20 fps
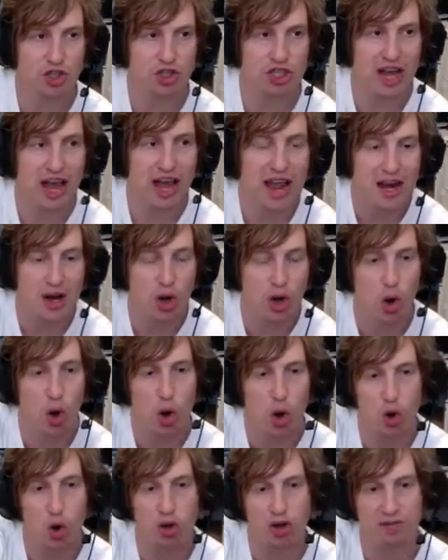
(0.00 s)
take
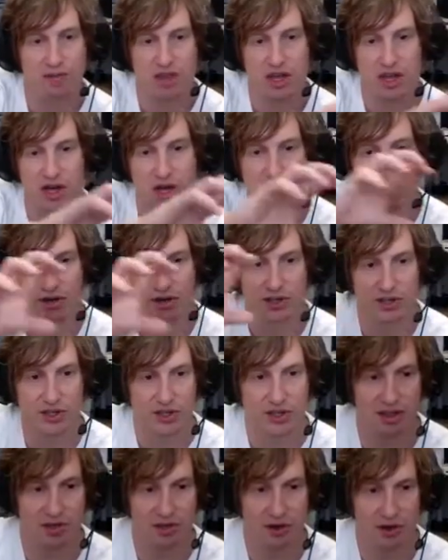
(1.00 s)
all of the
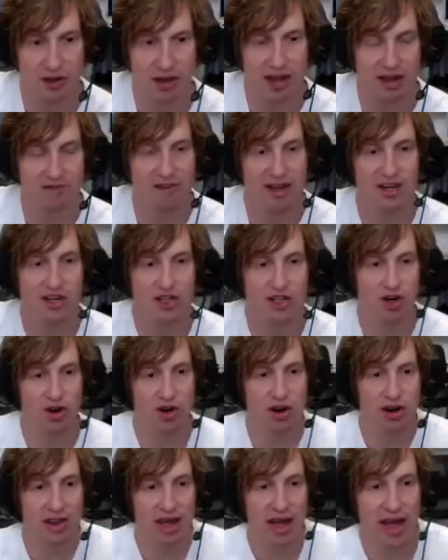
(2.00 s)
occurrences of your life and
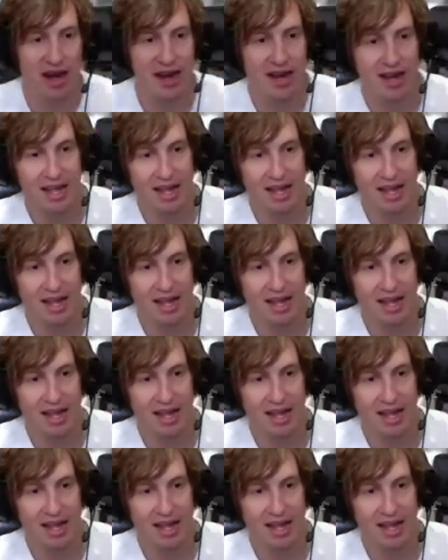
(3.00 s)
turn that